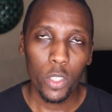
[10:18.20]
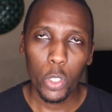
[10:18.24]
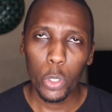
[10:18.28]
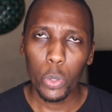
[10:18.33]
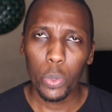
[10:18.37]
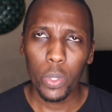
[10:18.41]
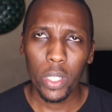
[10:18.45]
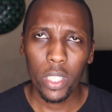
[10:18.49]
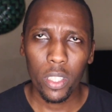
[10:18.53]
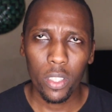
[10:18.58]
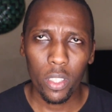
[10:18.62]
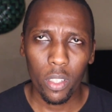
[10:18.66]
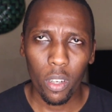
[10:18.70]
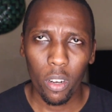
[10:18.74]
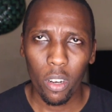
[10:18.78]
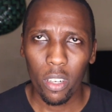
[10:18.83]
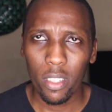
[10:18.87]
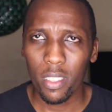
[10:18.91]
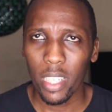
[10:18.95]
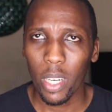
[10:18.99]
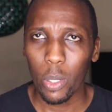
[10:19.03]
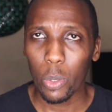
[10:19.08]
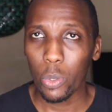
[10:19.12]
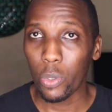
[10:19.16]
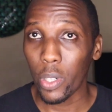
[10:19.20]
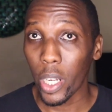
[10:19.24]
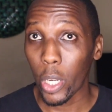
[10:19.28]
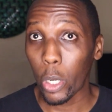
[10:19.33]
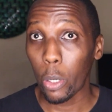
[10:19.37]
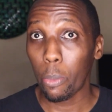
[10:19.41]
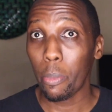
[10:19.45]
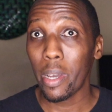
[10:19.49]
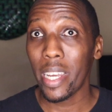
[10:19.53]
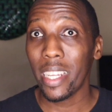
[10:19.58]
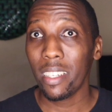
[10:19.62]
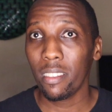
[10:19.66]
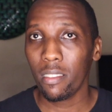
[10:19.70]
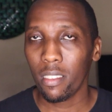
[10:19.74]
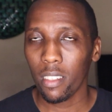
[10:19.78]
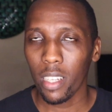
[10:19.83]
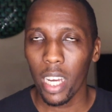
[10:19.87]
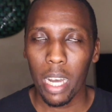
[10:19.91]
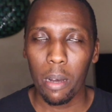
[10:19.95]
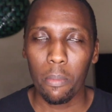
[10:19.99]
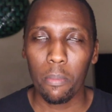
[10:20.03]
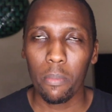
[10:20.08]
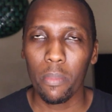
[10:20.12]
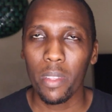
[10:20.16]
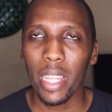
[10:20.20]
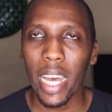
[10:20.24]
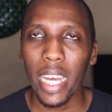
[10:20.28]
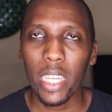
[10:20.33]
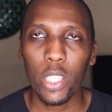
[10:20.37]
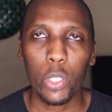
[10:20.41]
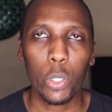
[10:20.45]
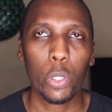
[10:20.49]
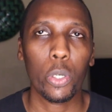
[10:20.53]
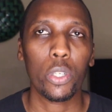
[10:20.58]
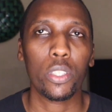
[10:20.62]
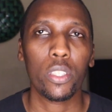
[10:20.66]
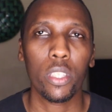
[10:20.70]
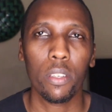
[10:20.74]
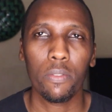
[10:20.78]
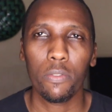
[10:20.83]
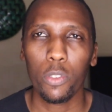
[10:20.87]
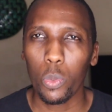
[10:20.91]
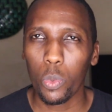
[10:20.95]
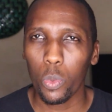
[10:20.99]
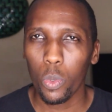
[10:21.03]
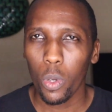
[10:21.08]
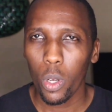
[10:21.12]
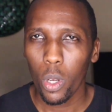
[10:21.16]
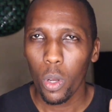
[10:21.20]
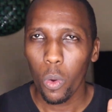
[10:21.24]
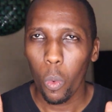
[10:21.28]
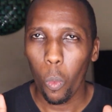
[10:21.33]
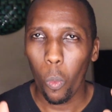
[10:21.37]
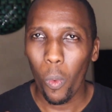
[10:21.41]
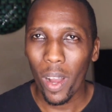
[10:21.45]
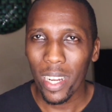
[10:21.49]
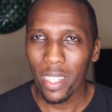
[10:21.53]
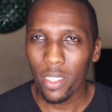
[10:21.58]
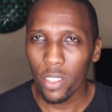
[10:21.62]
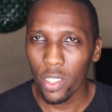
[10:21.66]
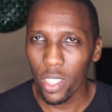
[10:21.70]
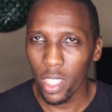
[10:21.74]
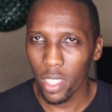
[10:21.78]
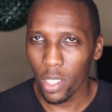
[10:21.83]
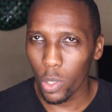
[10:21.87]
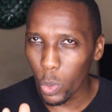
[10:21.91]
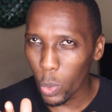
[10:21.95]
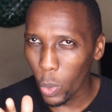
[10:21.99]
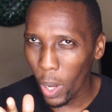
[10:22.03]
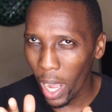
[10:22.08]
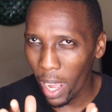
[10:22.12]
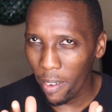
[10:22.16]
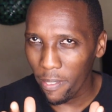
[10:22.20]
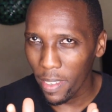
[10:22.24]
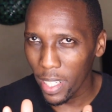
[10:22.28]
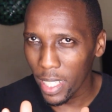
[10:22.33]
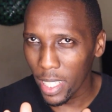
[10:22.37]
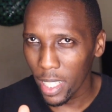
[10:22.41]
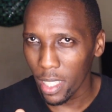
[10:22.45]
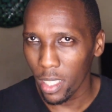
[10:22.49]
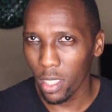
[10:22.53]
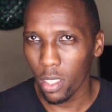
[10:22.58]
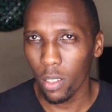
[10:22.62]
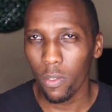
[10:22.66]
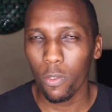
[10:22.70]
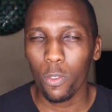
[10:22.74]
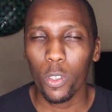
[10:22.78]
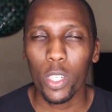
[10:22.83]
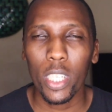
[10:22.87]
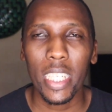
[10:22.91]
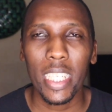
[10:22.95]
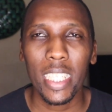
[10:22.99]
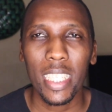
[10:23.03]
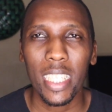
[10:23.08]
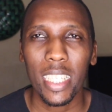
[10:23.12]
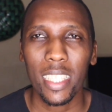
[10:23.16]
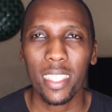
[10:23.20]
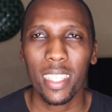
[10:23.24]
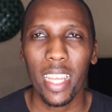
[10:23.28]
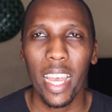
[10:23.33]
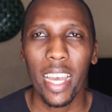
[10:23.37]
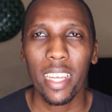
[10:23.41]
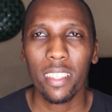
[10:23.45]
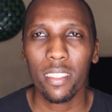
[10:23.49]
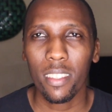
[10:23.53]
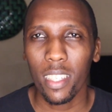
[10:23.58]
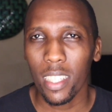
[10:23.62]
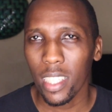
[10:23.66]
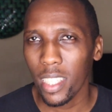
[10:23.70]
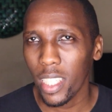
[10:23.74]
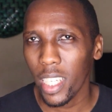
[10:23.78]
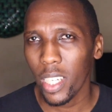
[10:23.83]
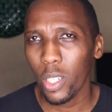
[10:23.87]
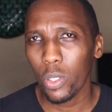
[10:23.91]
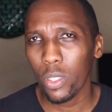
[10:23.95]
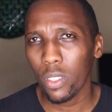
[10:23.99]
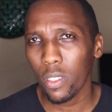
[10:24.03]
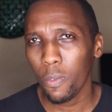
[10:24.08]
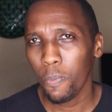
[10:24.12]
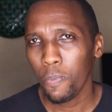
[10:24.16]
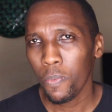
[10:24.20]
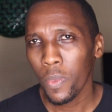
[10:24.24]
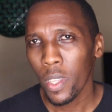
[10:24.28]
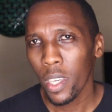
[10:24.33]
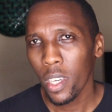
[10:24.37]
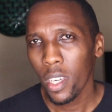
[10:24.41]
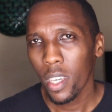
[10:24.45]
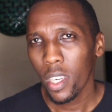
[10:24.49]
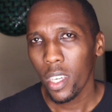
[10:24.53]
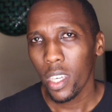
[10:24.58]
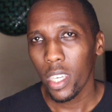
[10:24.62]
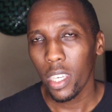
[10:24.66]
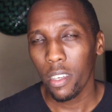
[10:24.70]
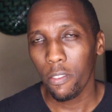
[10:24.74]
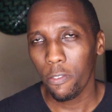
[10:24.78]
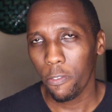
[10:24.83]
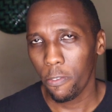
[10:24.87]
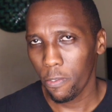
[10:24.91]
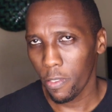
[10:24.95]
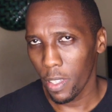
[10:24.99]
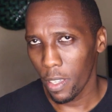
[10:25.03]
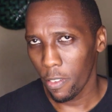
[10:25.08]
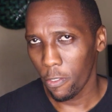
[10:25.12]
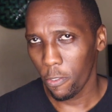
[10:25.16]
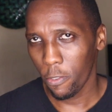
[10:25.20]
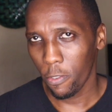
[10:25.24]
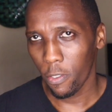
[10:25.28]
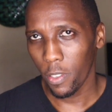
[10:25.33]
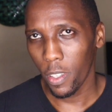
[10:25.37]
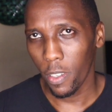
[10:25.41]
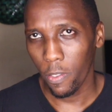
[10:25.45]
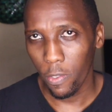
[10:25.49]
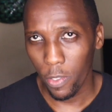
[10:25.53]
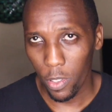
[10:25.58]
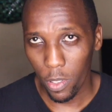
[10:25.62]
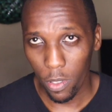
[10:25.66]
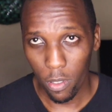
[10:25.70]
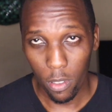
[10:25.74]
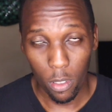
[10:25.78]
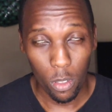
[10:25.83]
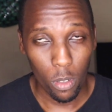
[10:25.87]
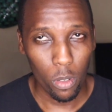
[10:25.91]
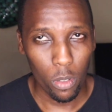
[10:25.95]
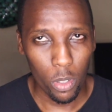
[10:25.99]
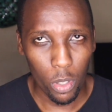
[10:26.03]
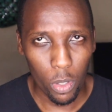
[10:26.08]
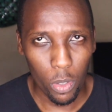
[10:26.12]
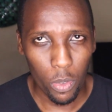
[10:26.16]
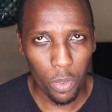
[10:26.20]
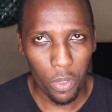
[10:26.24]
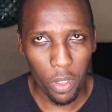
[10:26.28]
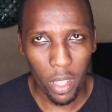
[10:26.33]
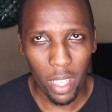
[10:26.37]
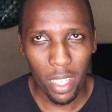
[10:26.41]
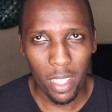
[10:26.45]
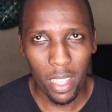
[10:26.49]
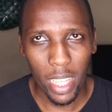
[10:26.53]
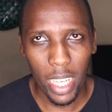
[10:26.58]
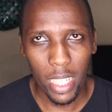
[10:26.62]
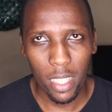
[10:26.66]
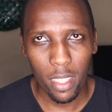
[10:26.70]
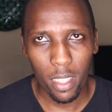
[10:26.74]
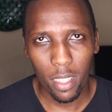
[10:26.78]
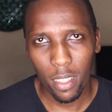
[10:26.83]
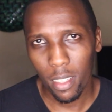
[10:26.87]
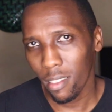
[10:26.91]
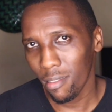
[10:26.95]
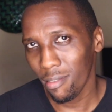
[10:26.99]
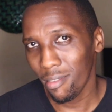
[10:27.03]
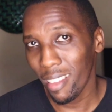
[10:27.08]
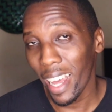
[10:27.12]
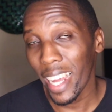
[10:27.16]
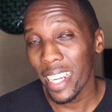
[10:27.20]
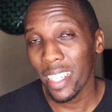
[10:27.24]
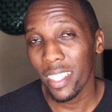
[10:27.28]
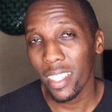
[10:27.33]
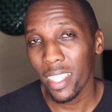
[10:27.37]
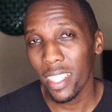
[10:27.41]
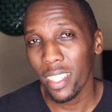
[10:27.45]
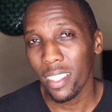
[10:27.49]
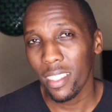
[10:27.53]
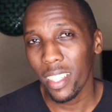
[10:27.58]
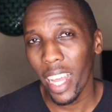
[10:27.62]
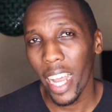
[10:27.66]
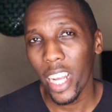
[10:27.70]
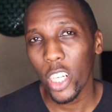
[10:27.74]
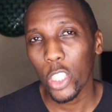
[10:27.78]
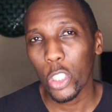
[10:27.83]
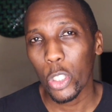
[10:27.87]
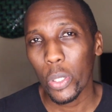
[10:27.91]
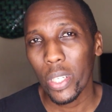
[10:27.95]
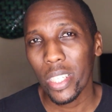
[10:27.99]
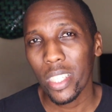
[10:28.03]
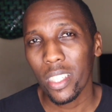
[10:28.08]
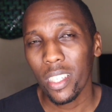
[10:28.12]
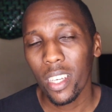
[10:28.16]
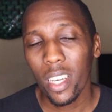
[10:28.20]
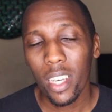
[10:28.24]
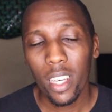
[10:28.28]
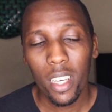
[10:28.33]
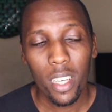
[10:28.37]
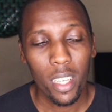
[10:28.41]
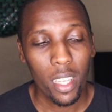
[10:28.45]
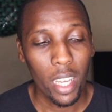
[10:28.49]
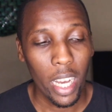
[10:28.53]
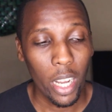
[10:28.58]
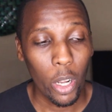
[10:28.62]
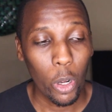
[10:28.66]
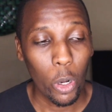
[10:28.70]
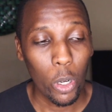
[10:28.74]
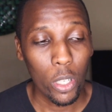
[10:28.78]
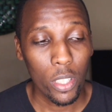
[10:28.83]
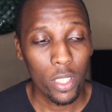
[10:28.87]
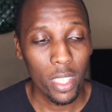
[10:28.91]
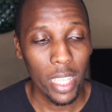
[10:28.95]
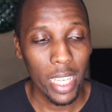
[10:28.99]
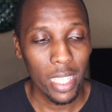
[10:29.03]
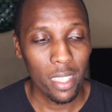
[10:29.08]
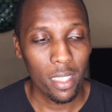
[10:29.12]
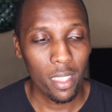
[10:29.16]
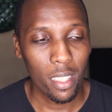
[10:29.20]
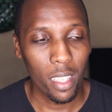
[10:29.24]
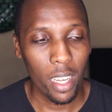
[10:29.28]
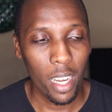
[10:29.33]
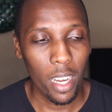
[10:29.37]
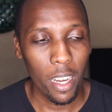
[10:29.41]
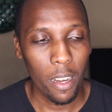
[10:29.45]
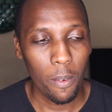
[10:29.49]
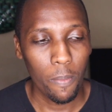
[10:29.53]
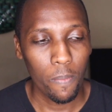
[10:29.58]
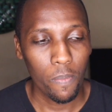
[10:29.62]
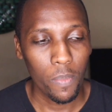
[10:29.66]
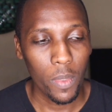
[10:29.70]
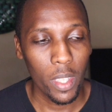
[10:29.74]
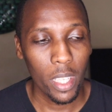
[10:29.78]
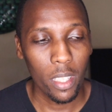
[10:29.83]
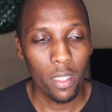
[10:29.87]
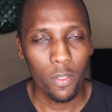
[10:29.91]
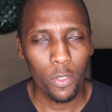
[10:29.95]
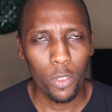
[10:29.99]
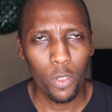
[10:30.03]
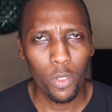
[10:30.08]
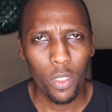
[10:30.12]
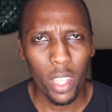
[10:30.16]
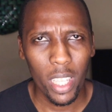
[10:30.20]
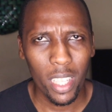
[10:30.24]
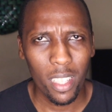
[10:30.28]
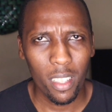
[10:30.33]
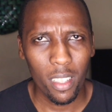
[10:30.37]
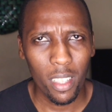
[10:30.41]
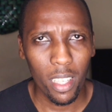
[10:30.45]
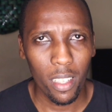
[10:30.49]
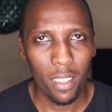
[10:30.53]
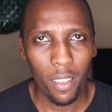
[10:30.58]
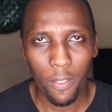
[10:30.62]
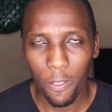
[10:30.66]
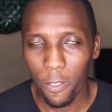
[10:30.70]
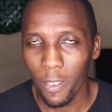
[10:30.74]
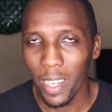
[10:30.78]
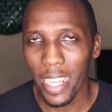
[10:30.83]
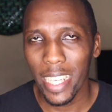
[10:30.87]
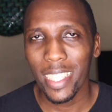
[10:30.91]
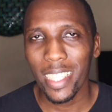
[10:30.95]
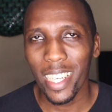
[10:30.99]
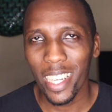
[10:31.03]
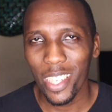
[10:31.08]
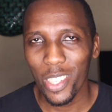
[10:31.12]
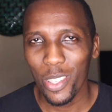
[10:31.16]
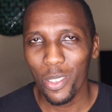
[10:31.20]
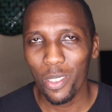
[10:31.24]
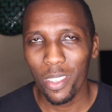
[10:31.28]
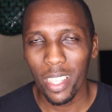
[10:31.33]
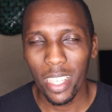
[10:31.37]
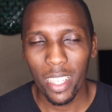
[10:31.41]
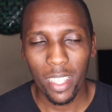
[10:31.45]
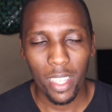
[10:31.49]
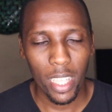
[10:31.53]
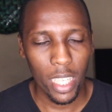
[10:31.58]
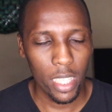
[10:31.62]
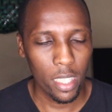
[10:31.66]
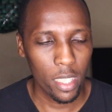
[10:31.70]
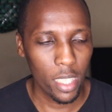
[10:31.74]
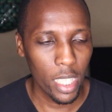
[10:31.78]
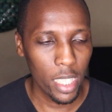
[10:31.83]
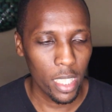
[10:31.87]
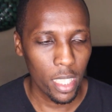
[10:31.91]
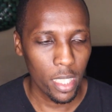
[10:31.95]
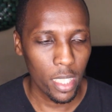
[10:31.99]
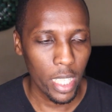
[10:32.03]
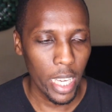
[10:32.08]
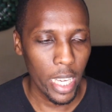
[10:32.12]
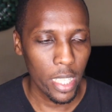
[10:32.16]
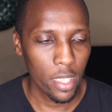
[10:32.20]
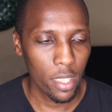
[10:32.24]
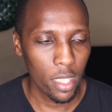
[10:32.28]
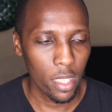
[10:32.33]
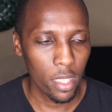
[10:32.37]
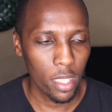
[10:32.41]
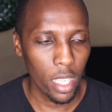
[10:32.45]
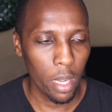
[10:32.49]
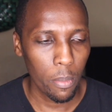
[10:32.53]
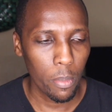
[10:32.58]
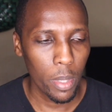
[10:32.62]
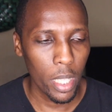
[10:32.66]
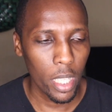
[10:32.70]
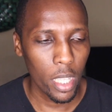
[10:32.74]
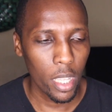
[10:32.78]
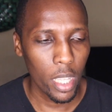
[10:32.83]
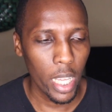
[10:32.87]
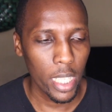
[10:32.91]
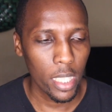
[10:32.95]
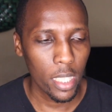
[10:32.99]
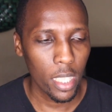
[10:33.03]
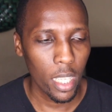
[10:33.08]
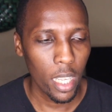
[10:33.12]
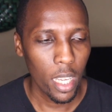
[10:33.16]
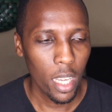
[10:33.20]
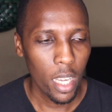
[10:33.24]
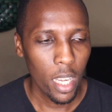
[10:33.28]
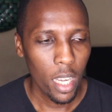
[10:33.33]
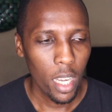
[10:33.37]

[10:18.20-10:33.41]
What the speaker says: 2 weeks course. I would recommend that course if you want just to have a taste of what data science entails. If you know, you think that that is actually a course that if later you think that data science is something that